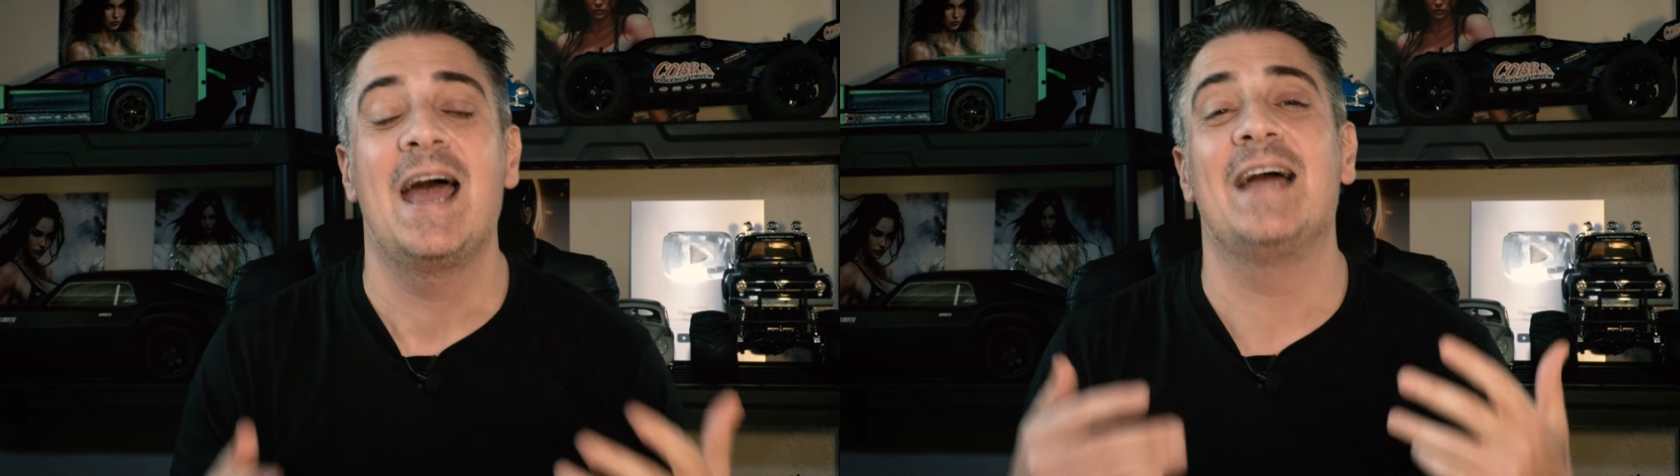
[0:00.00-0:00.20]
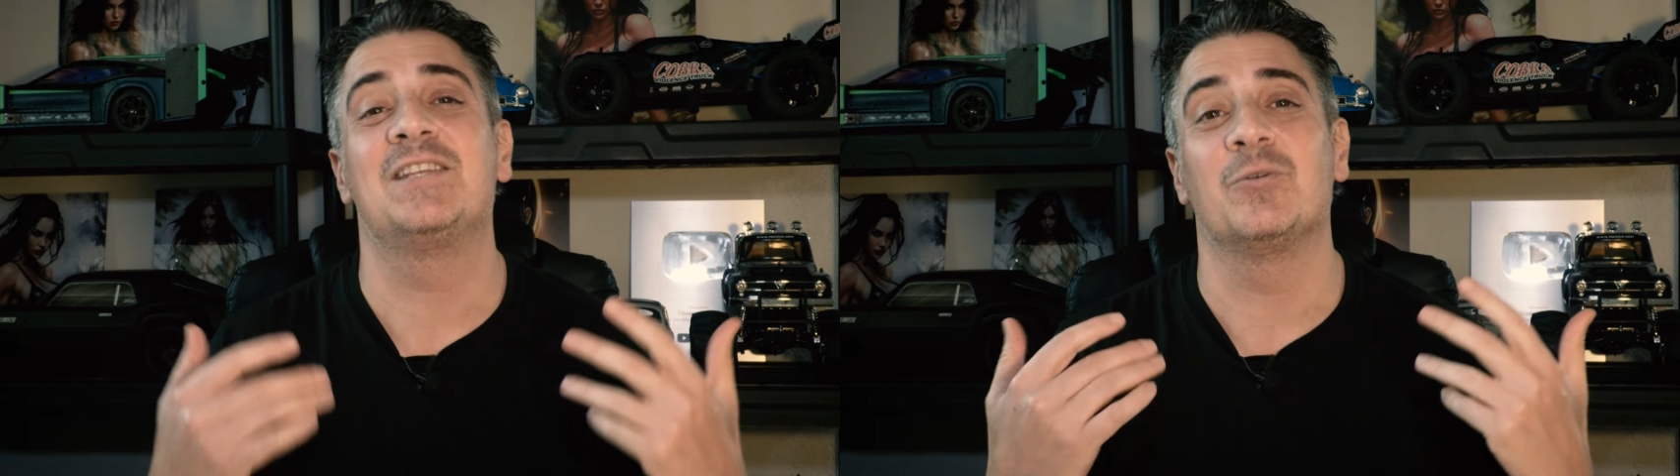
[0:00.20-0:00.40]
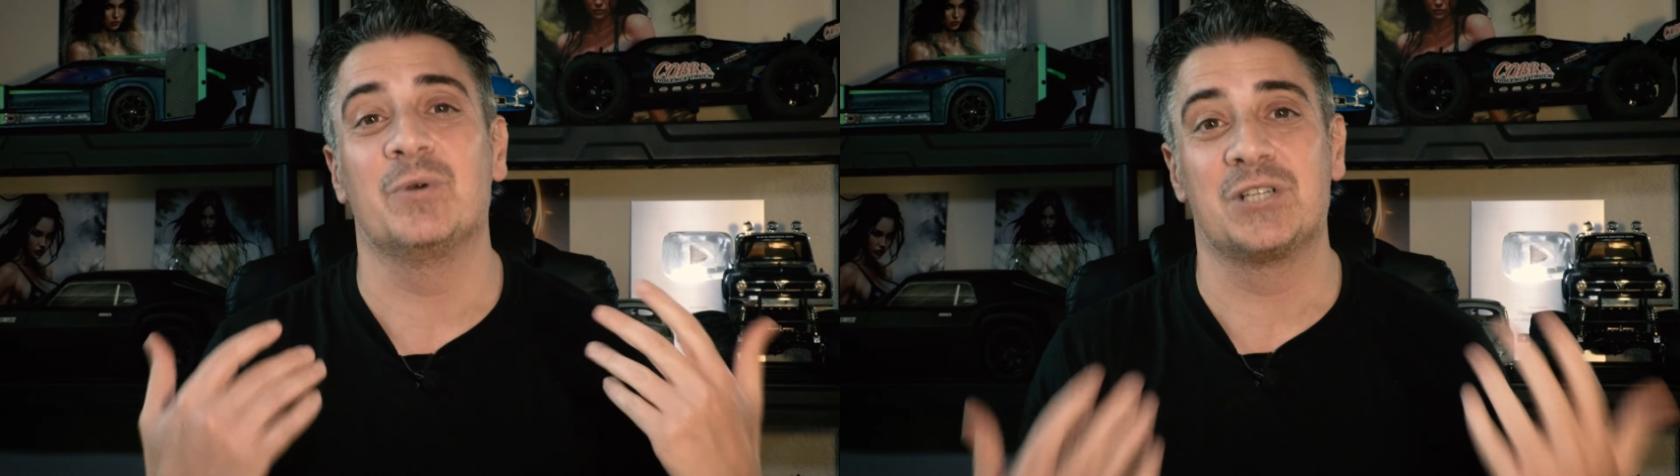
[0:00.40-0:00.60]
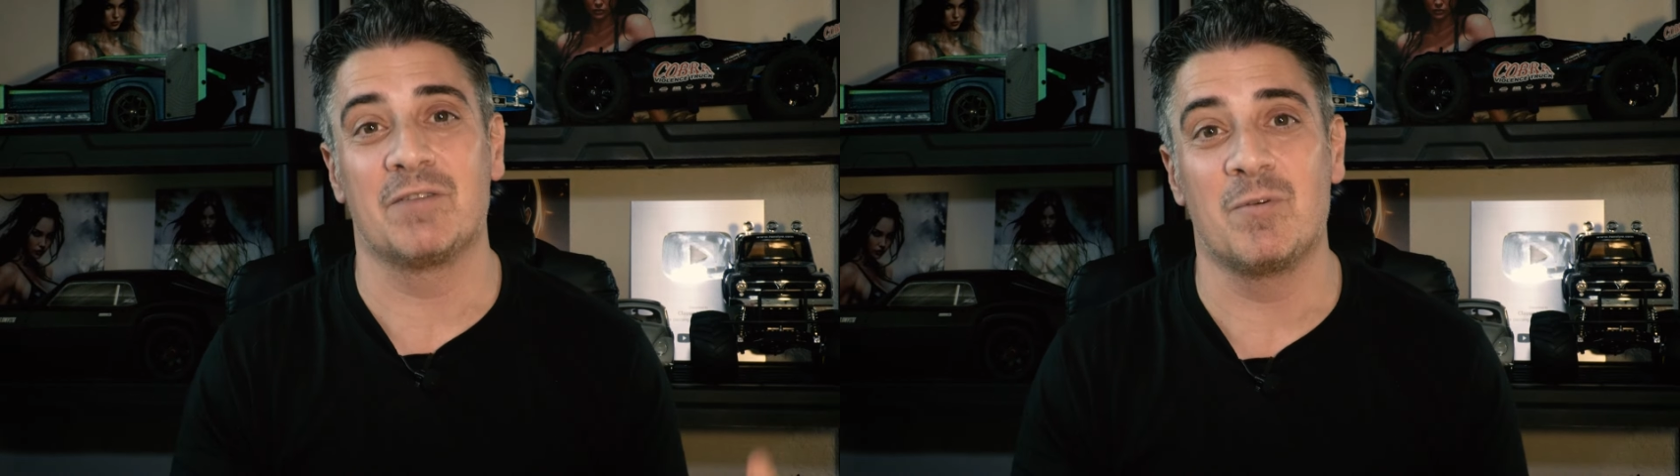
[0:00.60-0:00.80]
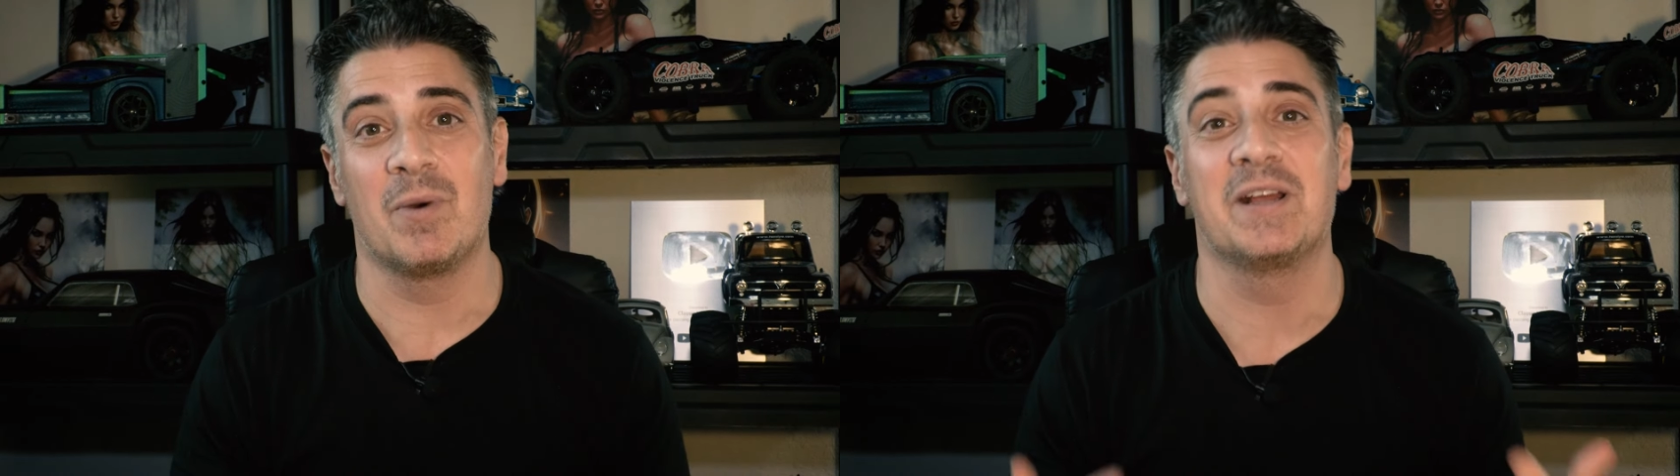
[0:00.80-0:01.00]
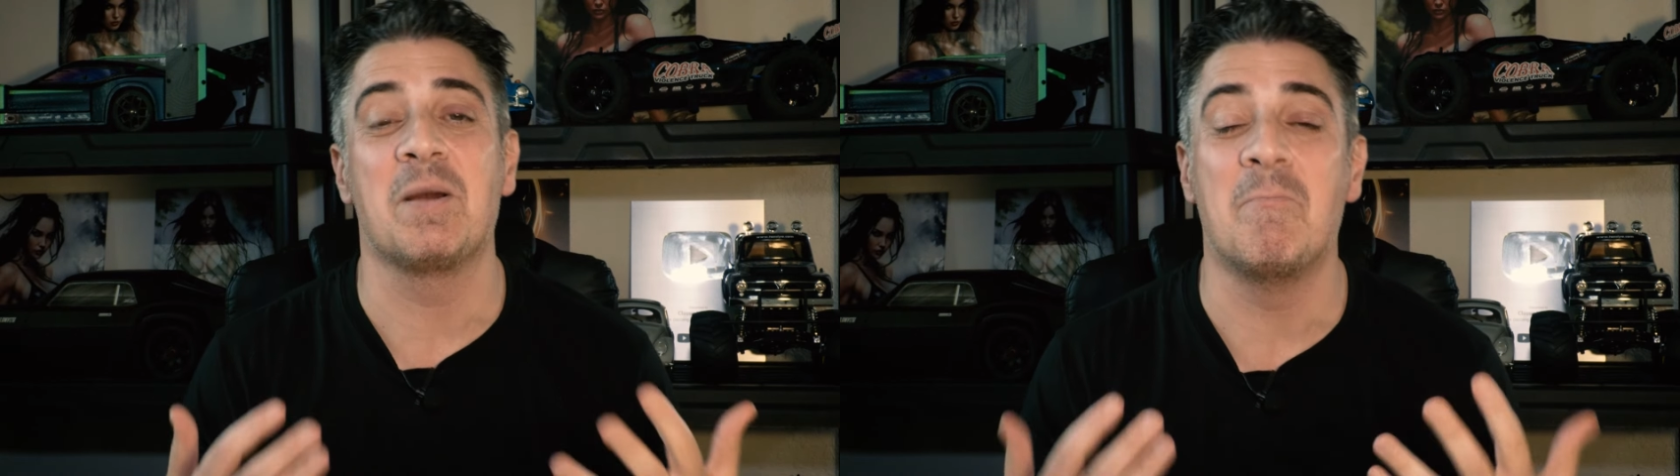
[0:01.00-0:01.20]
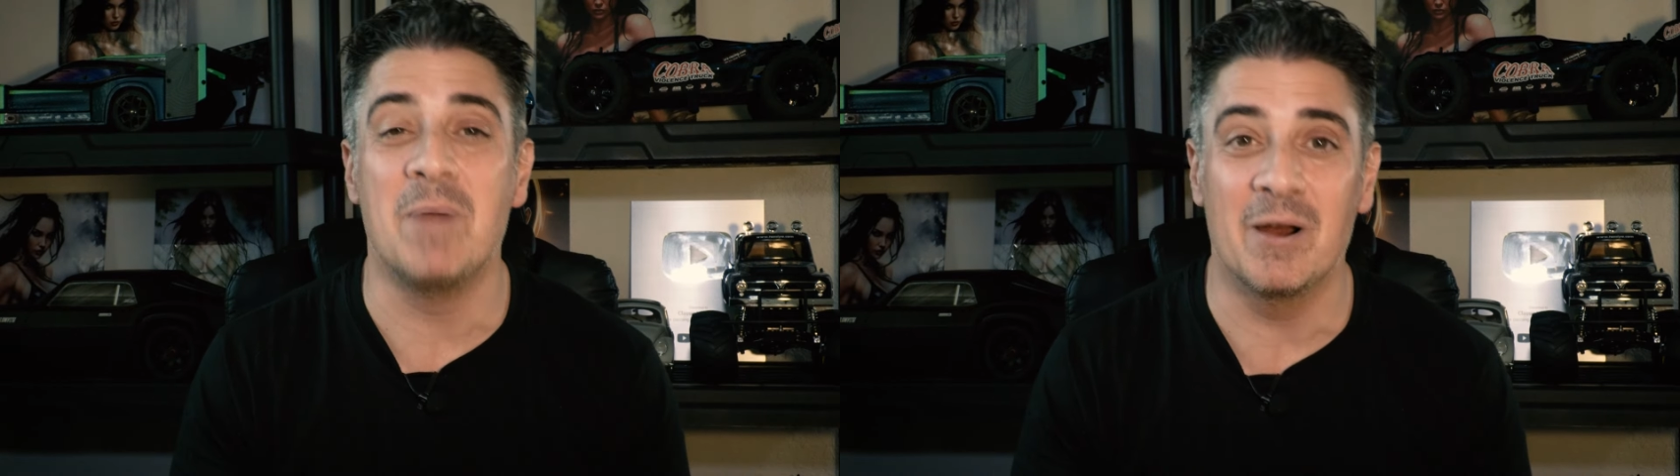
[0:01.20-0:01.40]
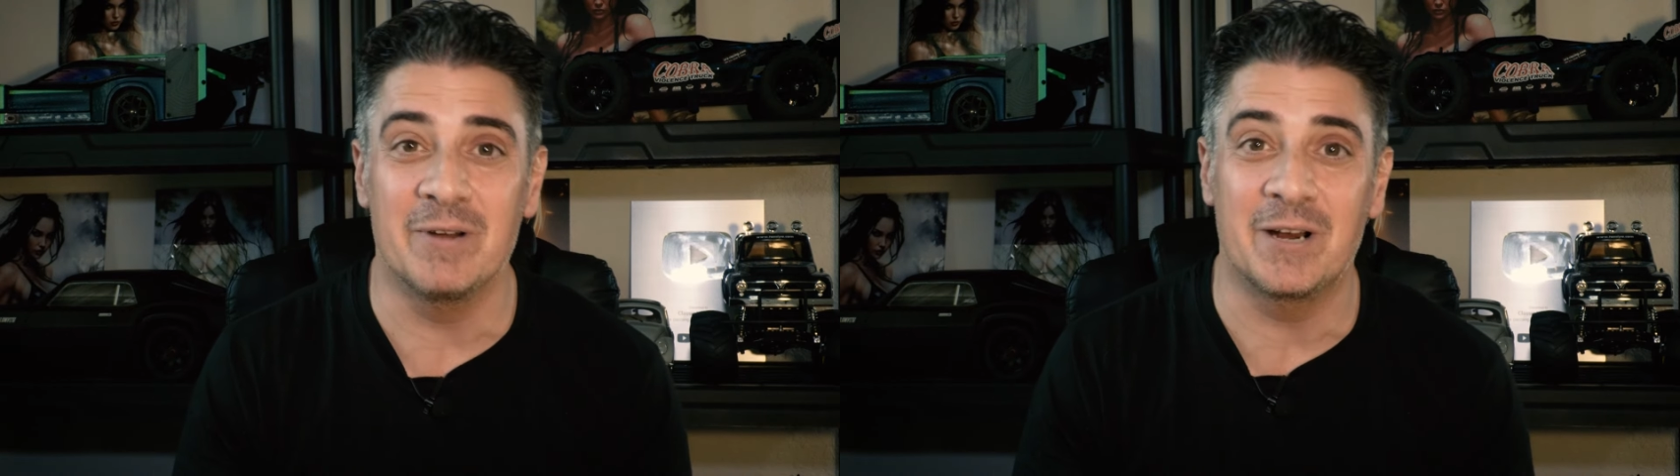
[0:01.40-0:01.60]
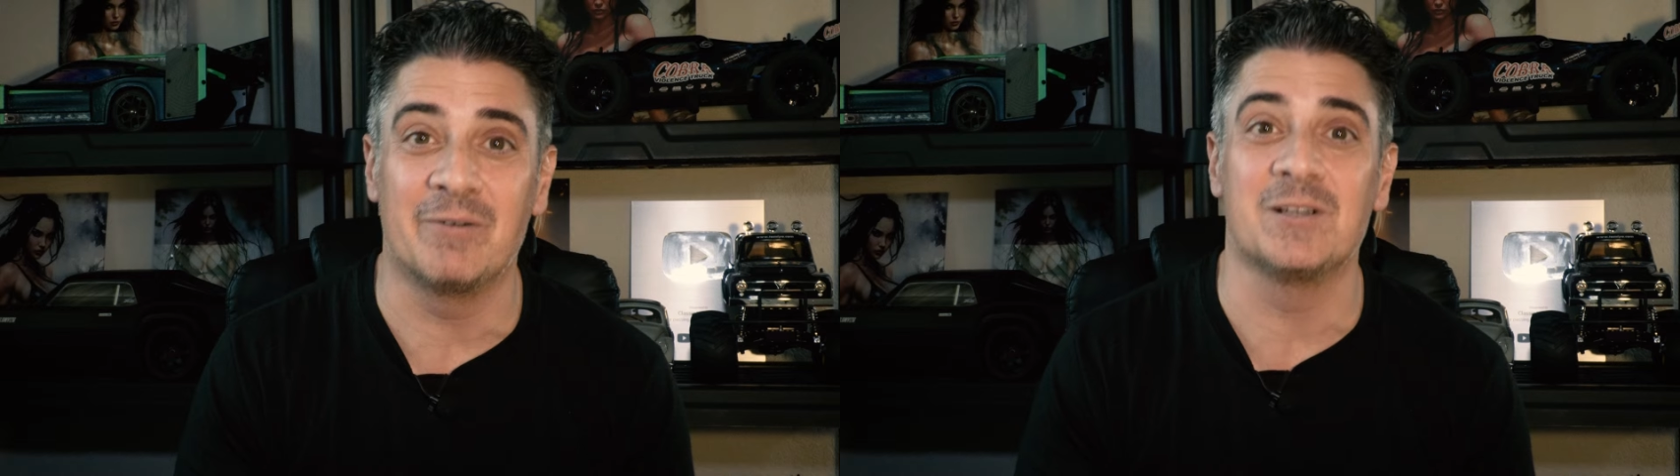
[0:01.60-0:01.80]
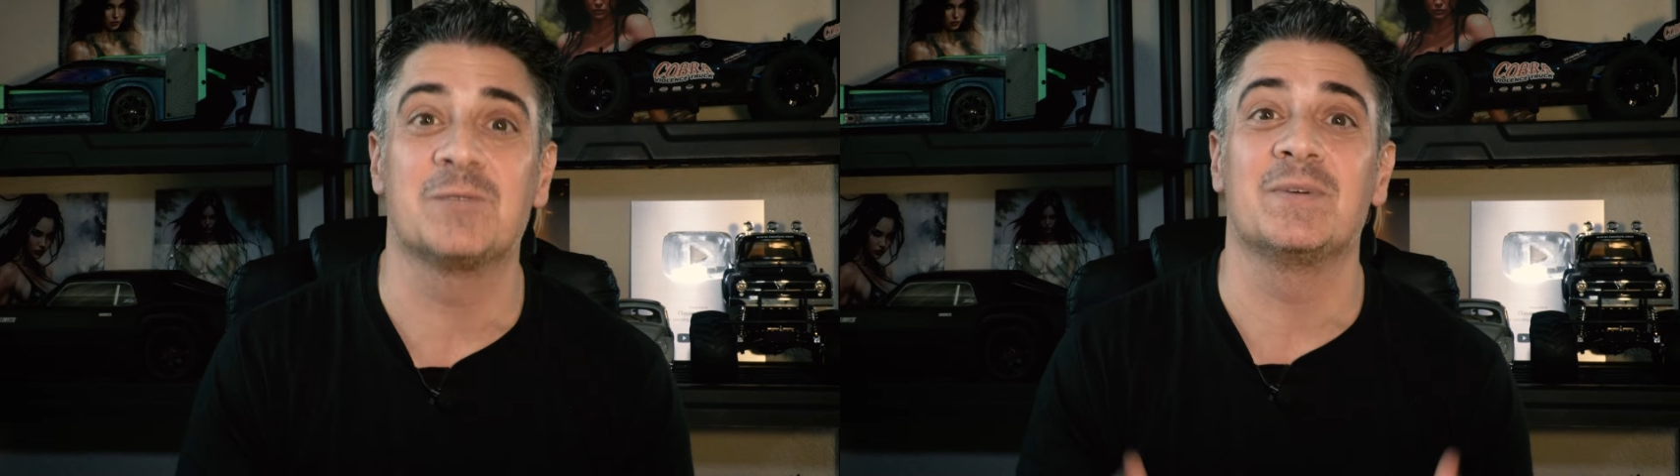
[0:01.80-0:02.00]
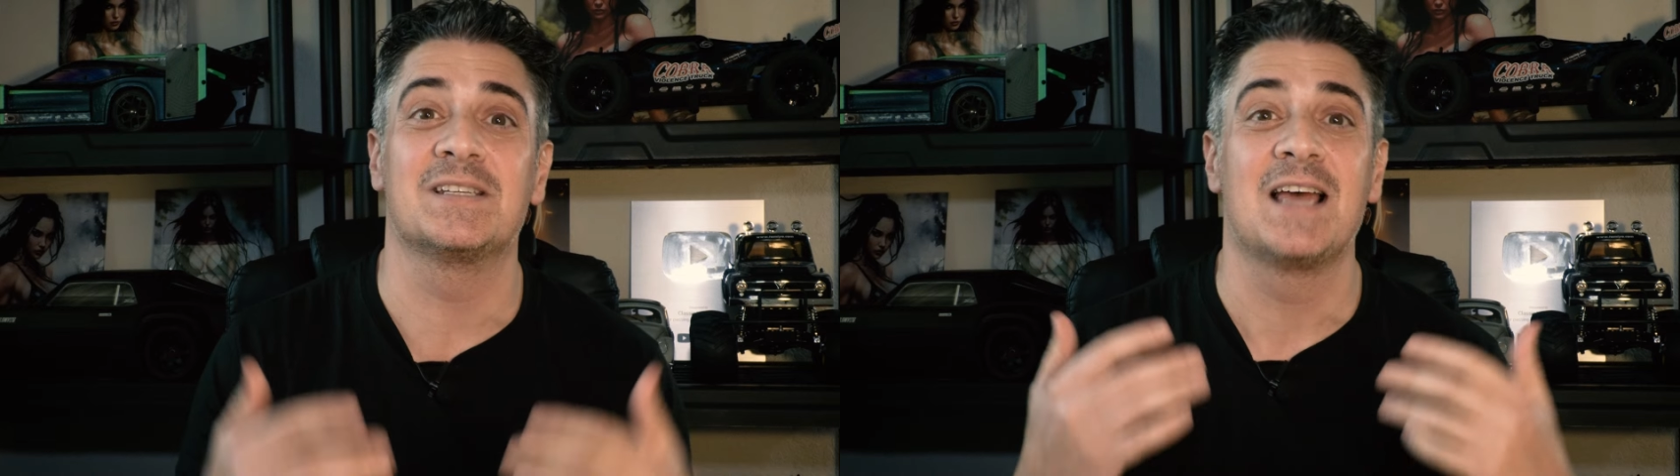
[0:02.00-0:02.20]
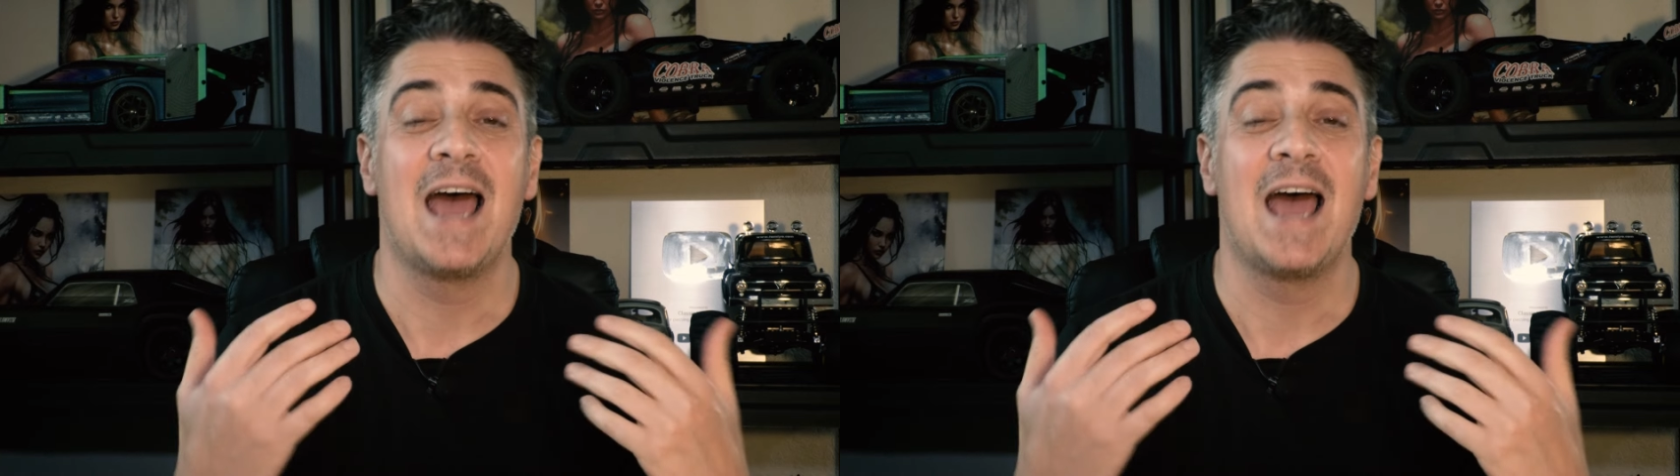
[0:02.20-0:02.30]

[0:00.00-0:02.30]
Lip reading: and to wish everybody a Merry Christmas,